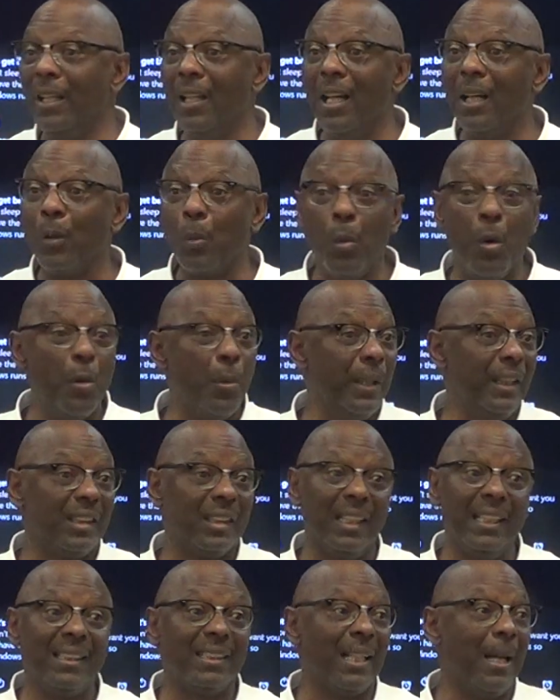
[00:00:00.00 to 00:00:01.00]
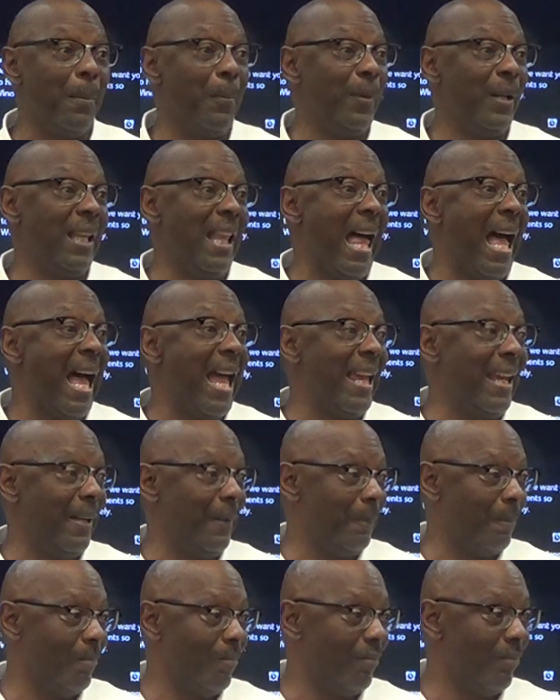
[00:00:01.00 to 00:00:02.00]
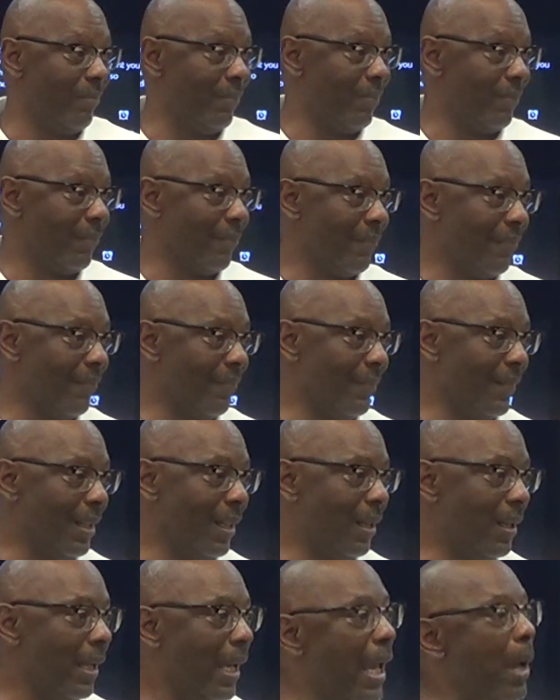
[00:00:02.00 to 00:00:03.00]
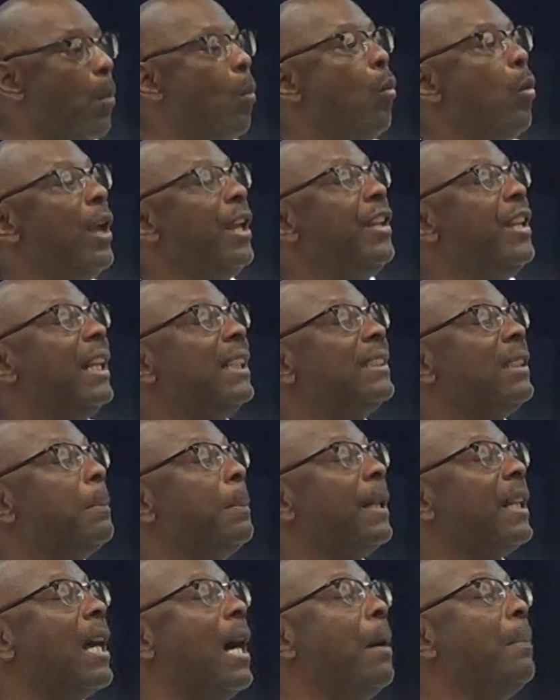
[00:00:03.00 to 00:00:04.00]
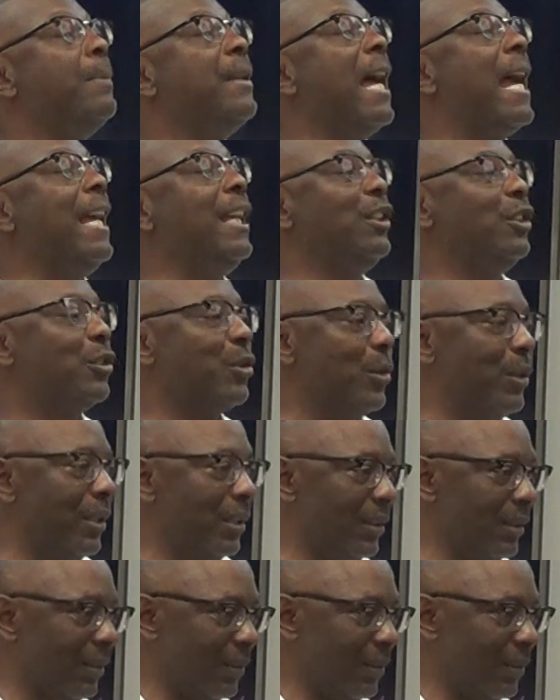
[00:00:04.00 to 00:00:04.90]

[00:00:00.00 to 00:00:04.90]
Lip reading: look when we see something we like? And when does it become dangerous?